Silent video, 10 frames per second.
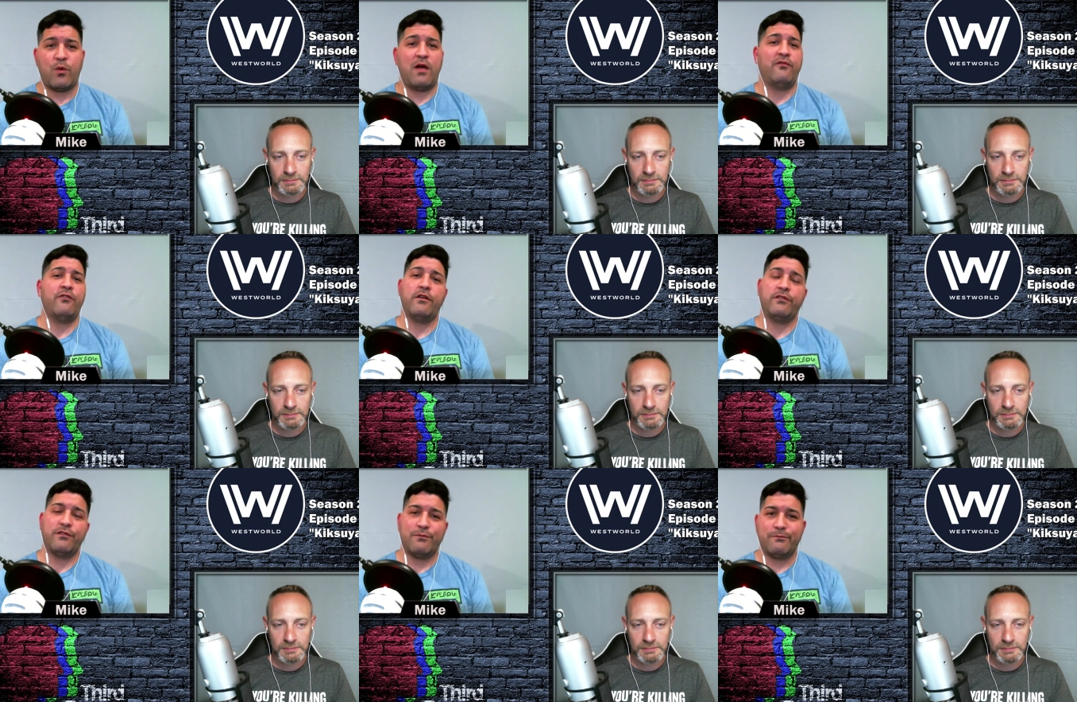Speaker 1: well for
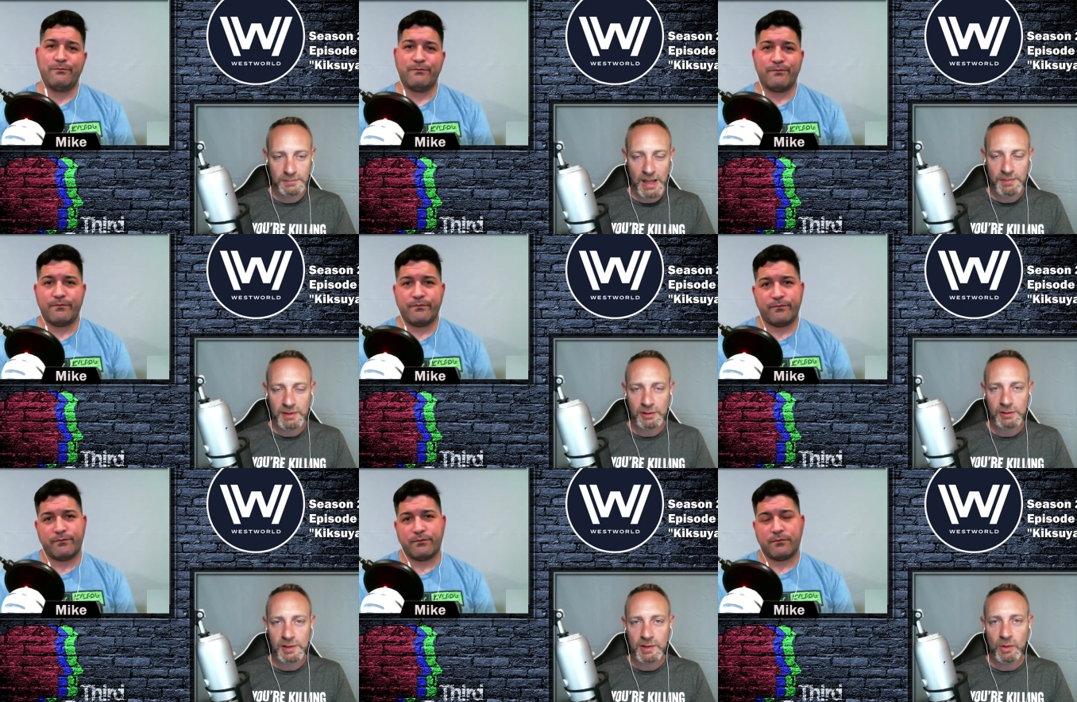us.
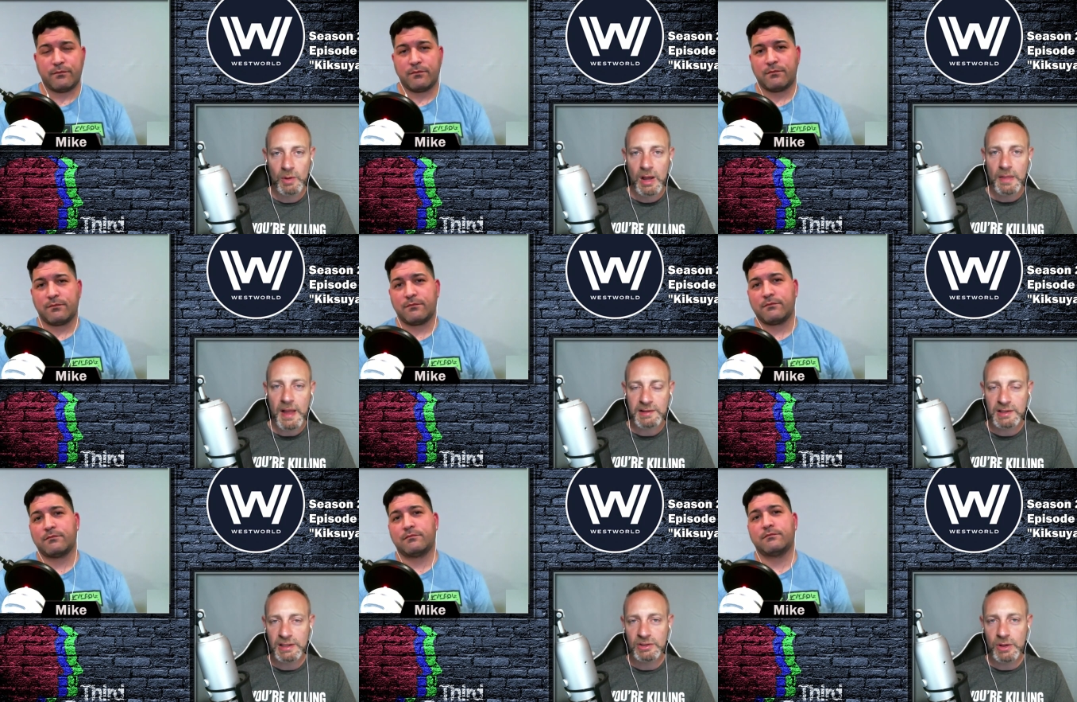
Speaker 2: Absolutely. So that's
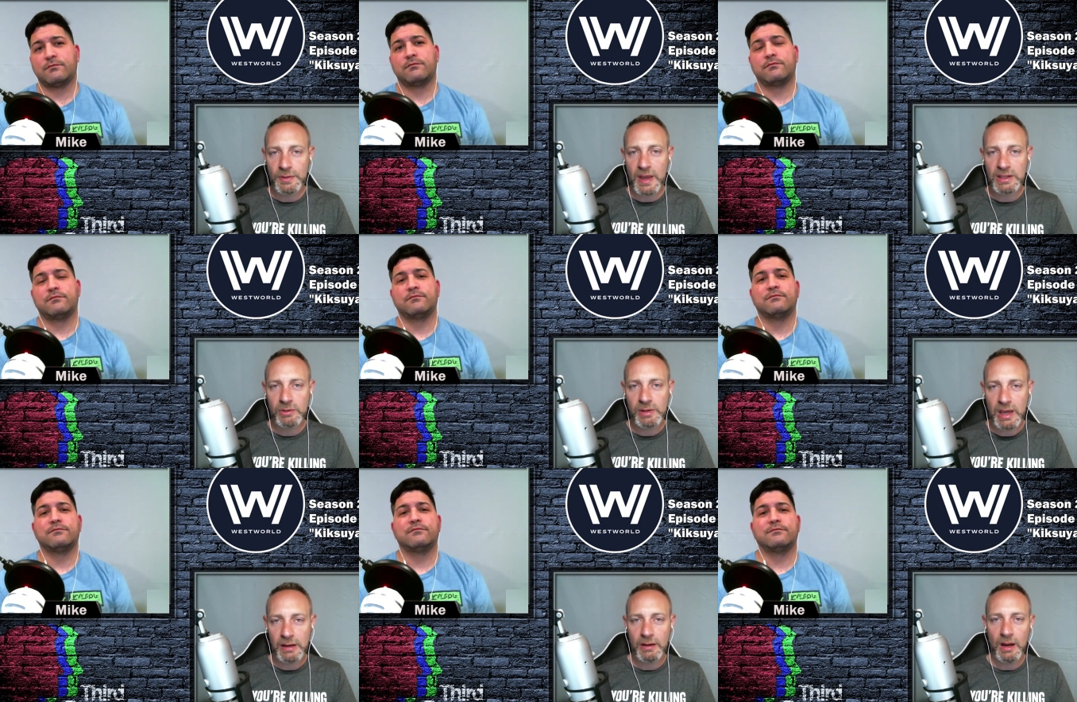going to do it. Thank you
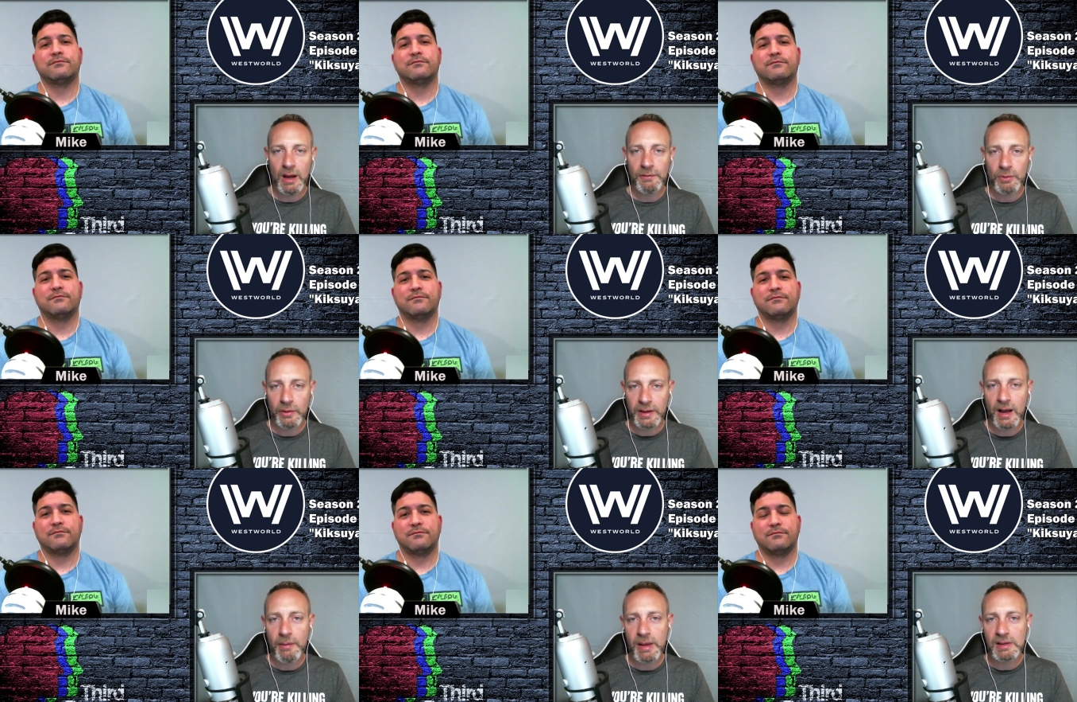again uh, for all the
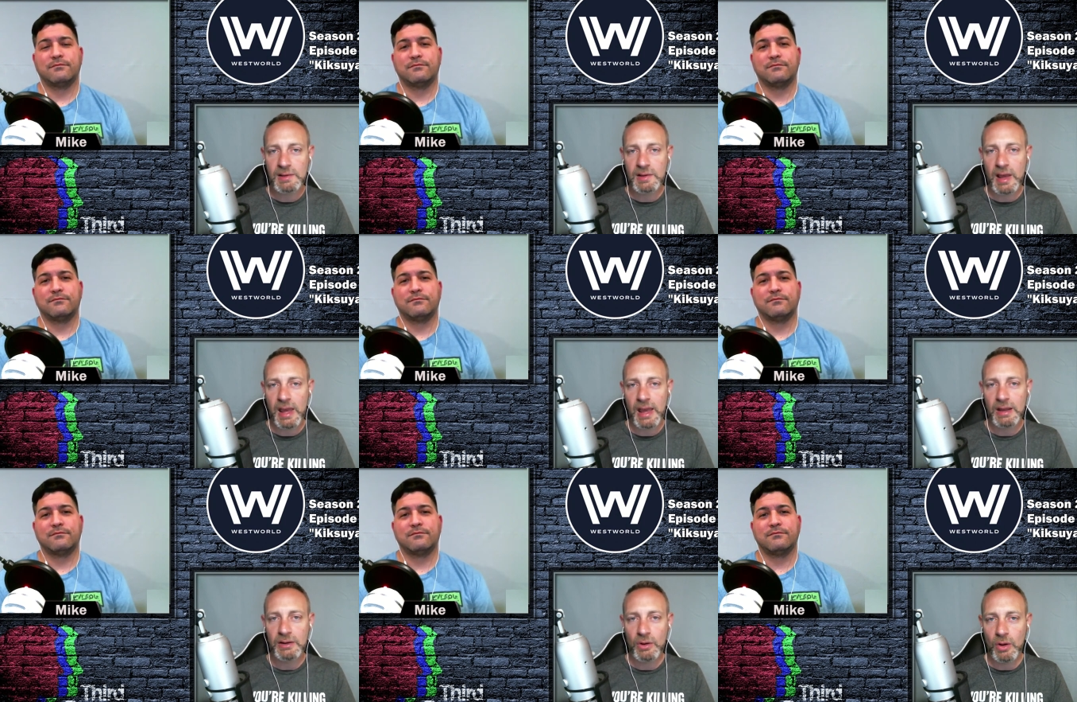comments
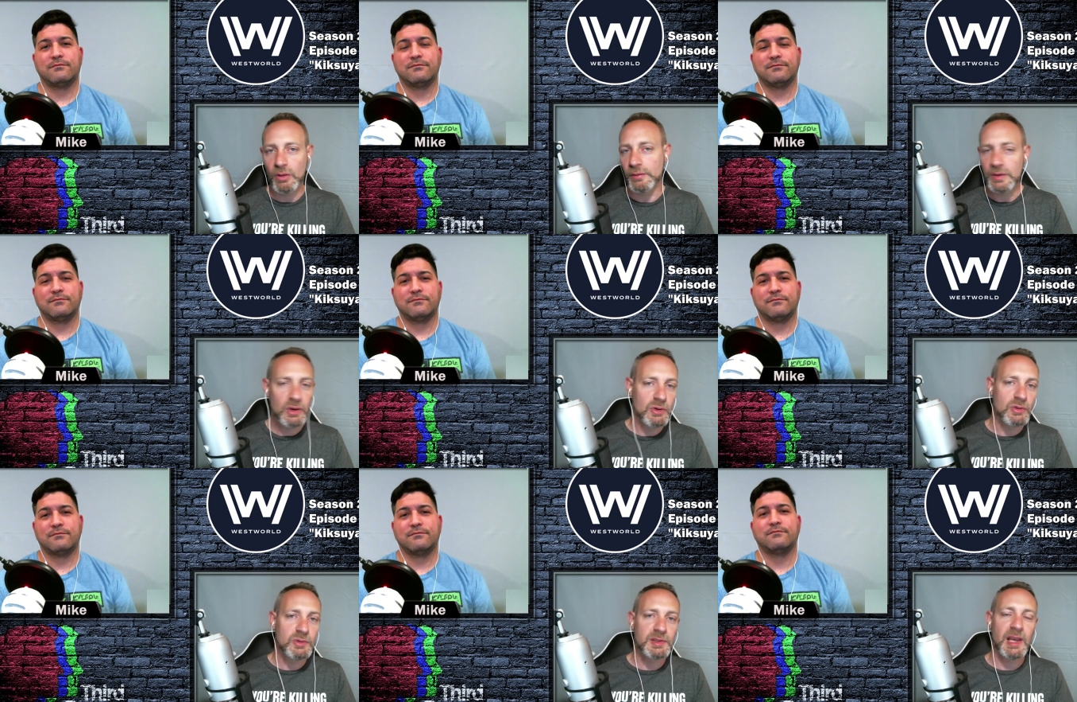and all the
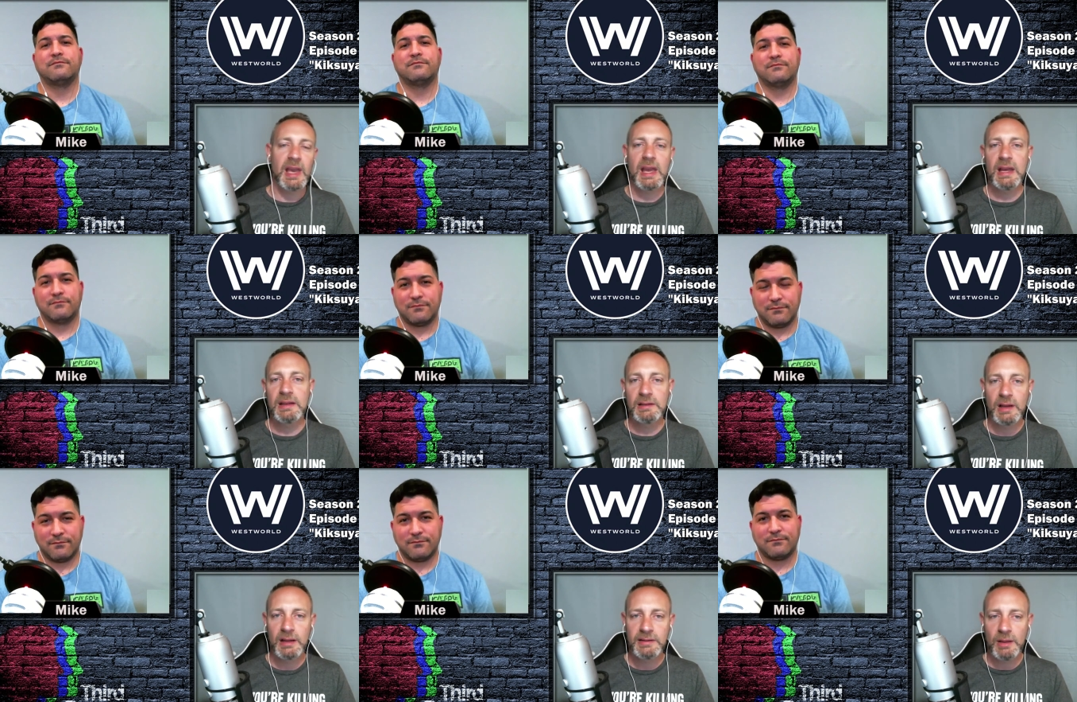views, and
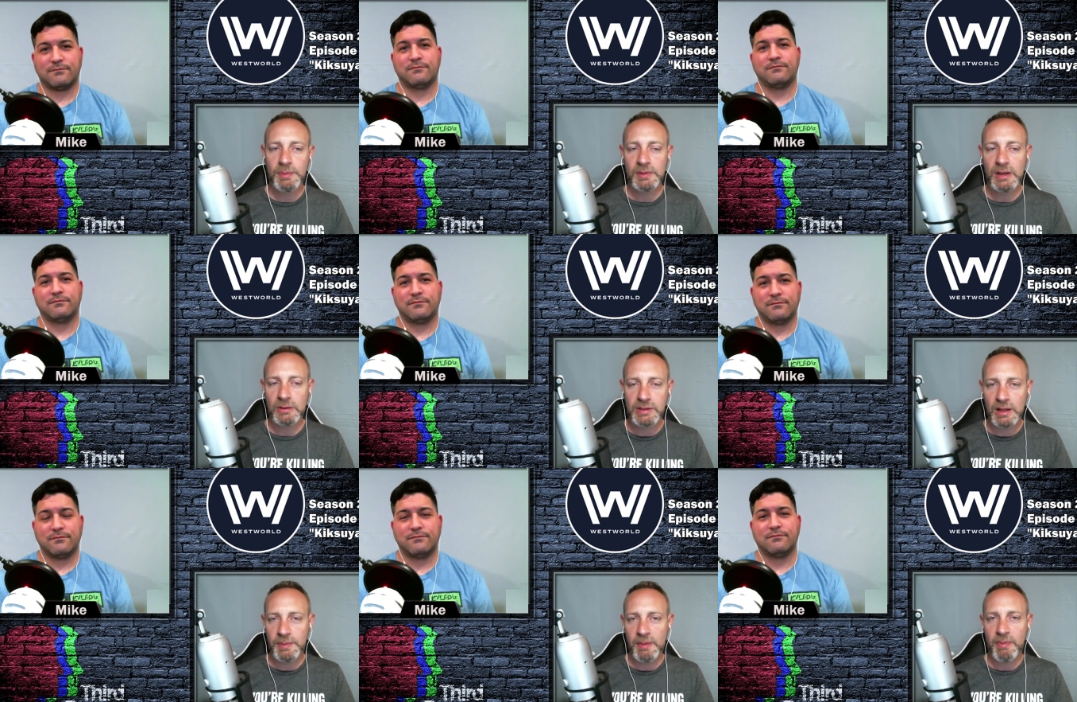uh, tell you know
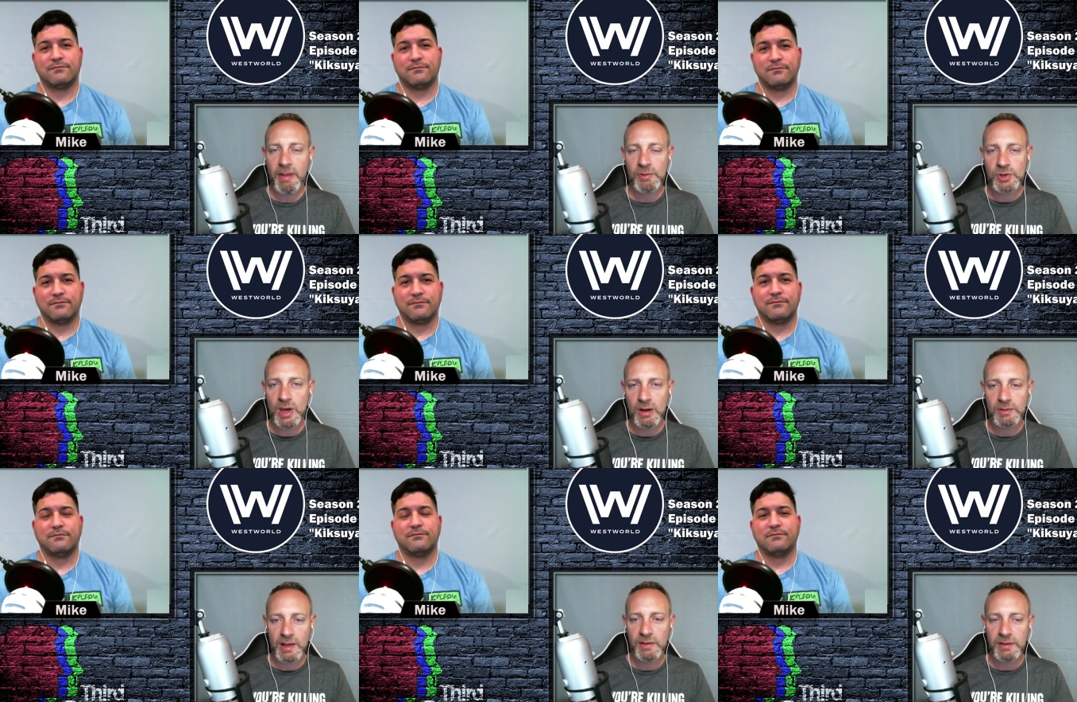telling people about the show.
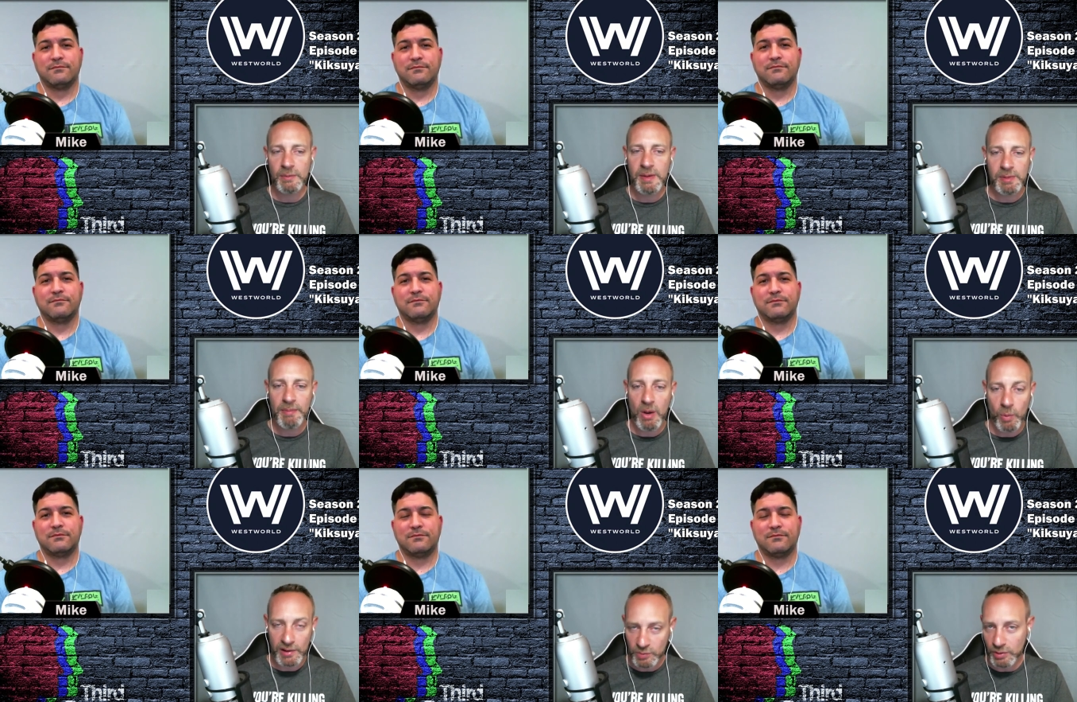Tell tell people about
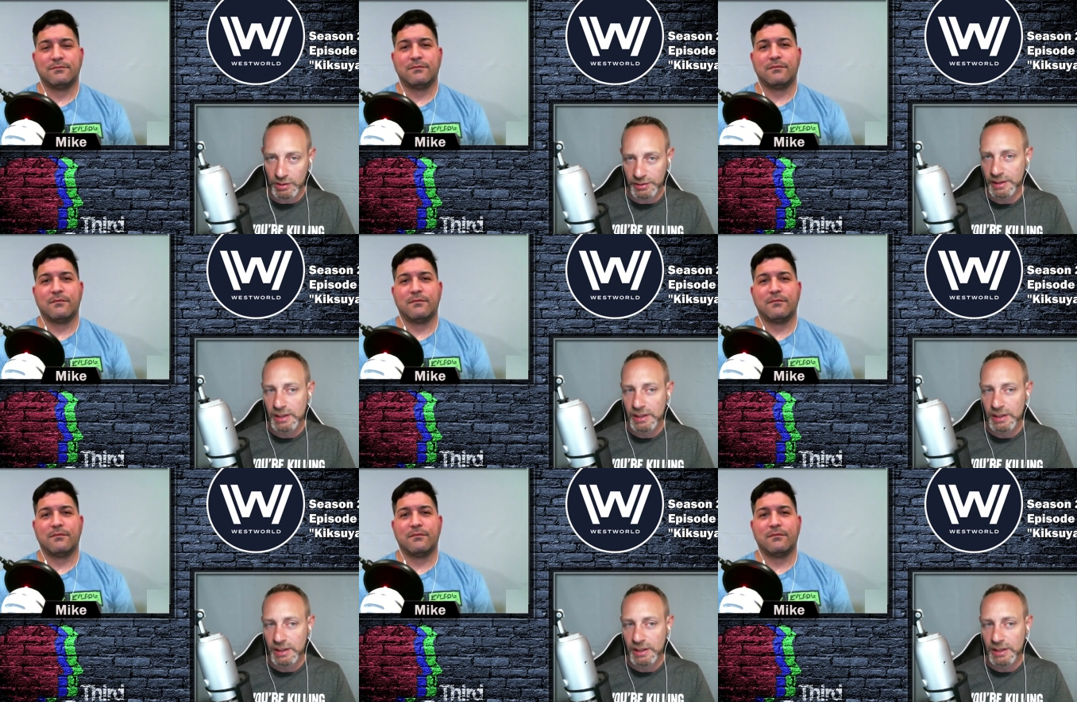Westworld